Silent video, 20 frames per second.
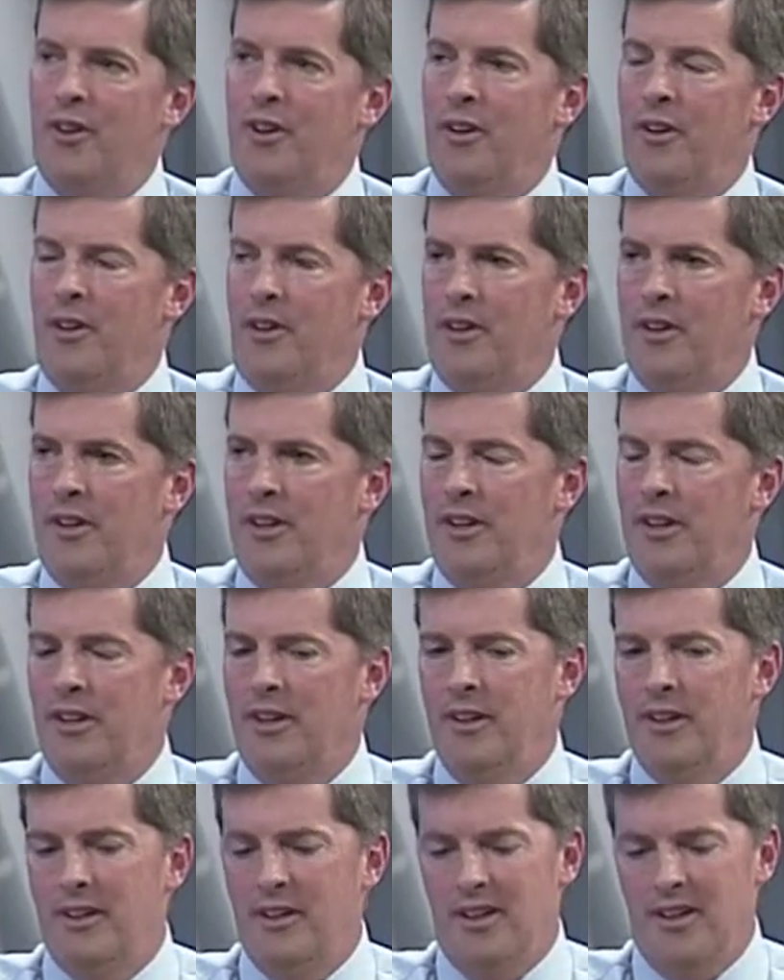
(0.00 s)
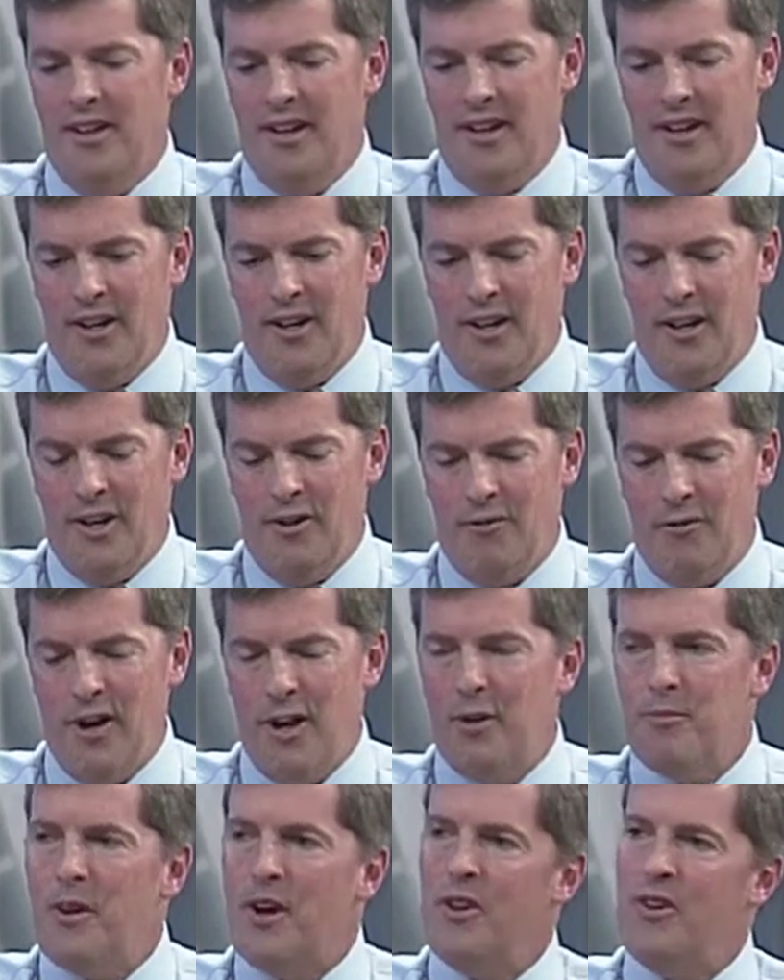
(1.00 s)
the, the uh, right
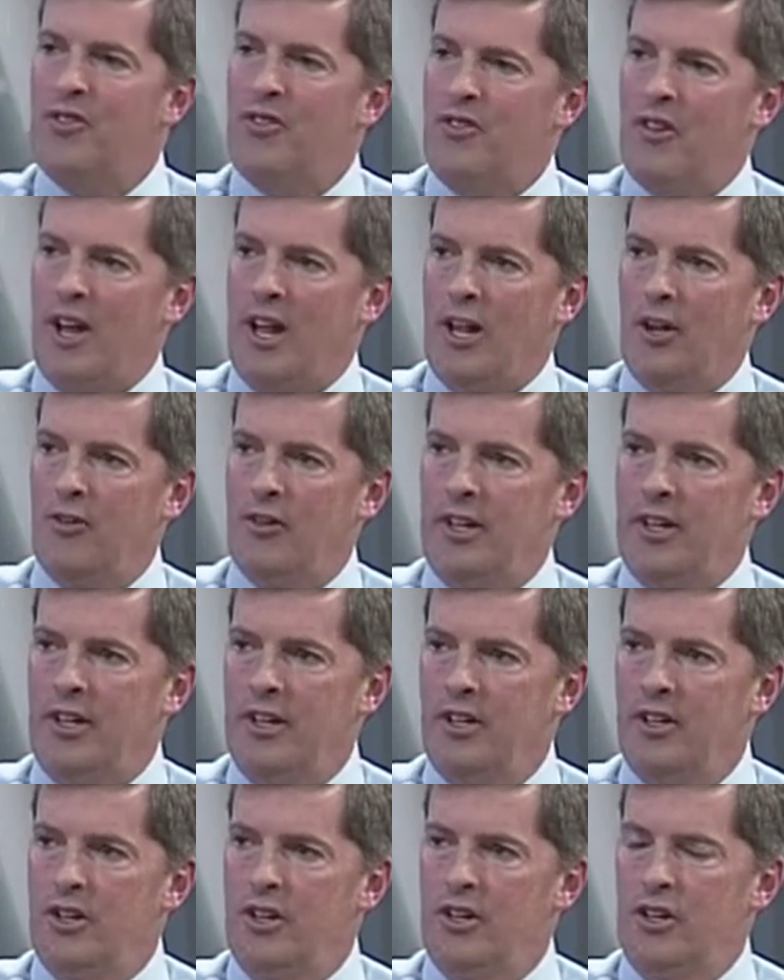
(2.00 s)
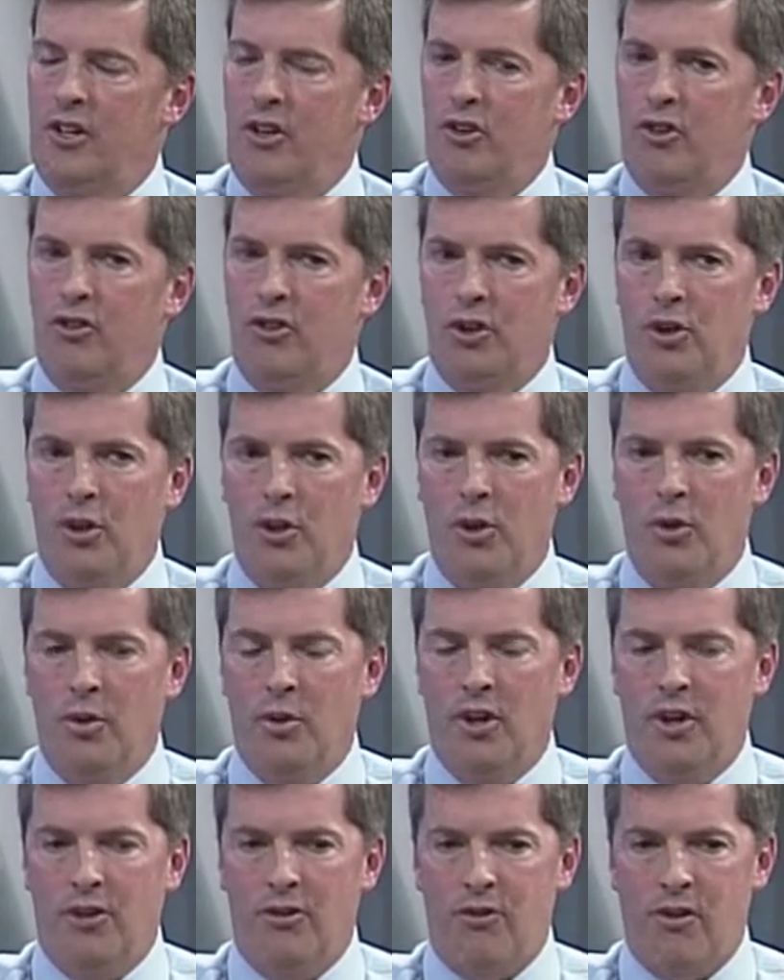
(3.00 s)
amount of salary to
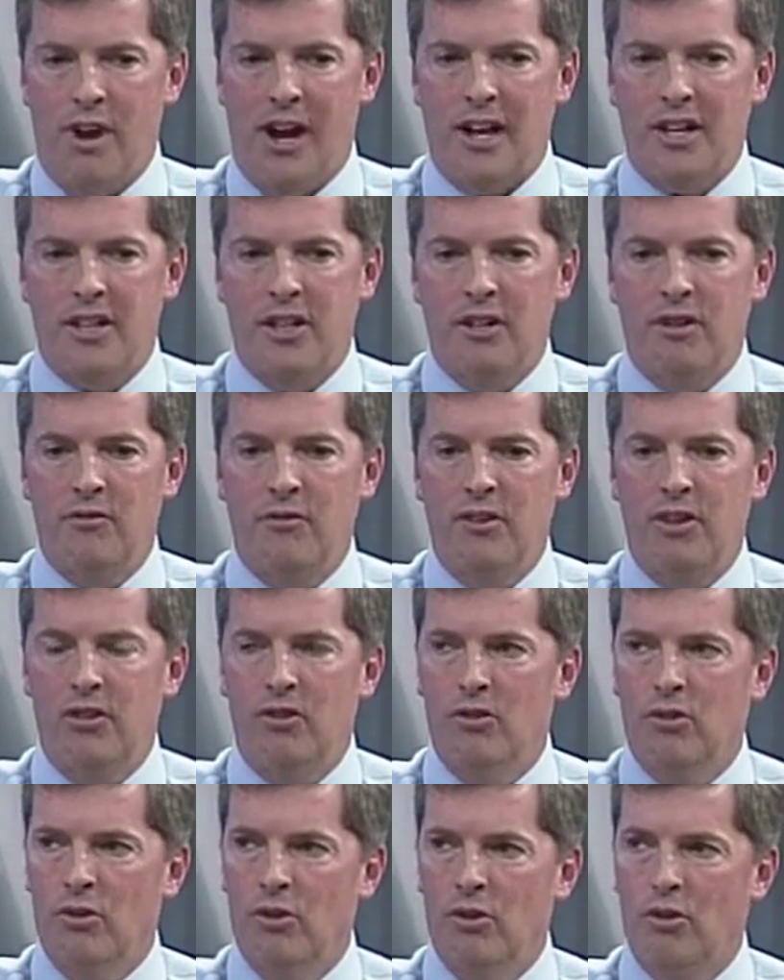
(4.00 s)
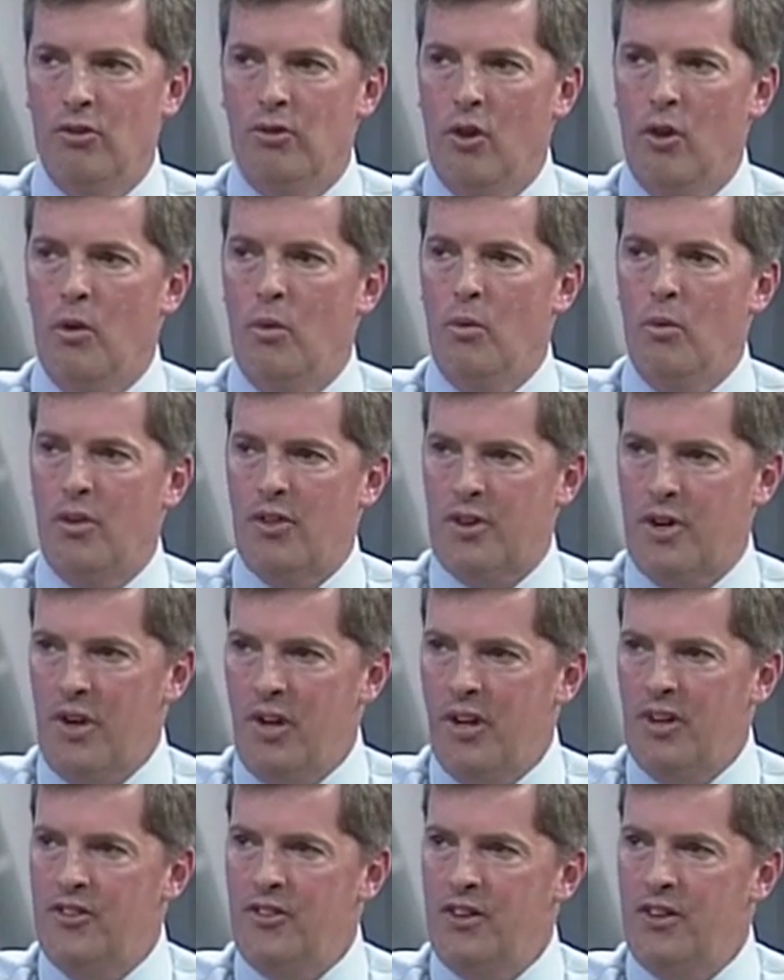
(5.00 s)
attract individuals with college